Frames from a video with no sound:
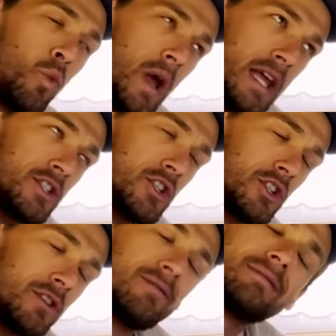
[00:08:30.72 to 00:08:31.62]

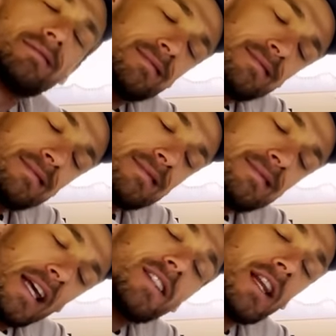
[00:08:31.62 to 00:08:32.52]
which
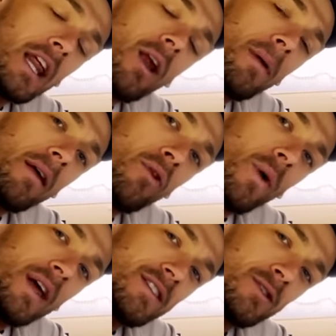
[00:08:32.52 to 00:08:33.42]
is a little bit of a
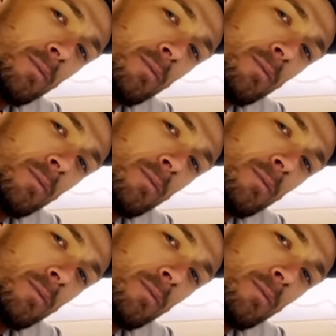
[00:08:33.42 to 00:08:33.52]
waste of